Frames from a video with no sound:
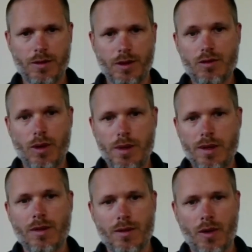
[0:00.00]
So it will
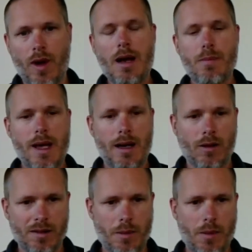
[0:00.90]
be the
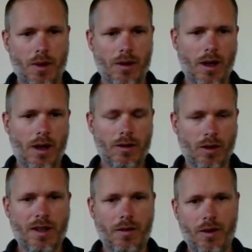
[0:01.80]
LBL
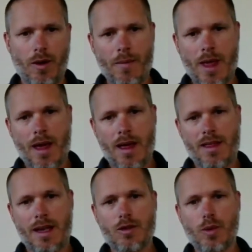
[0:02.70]
transceiver
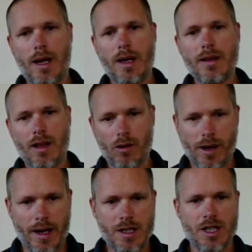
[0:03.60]
that will
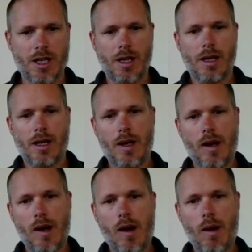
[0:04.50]
interrogate
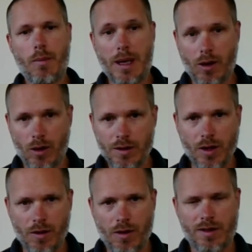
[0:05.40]

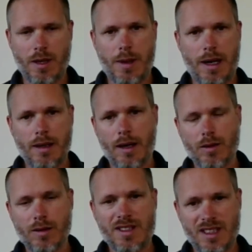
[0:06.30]
beacons on the seabed.
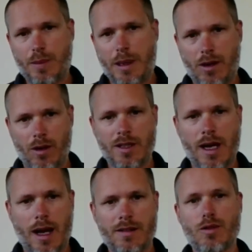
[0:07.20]
So these beacons
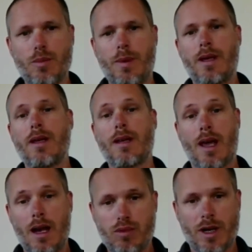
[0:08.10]
has to be
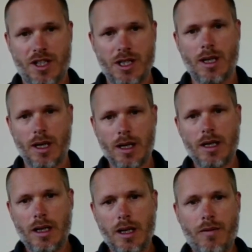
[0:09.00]
calibrated
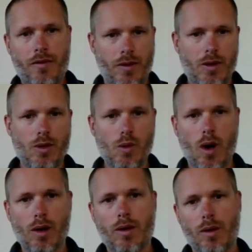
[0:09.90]
if you
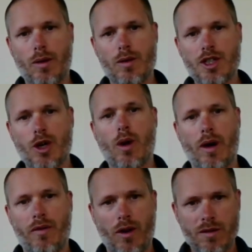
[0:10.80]
want
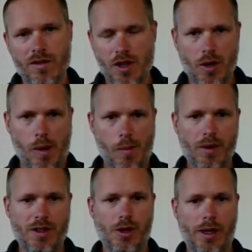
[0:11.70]
geo-referenced
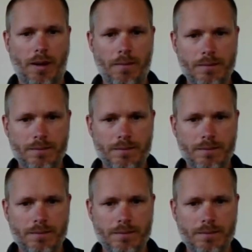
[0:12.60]
positioning.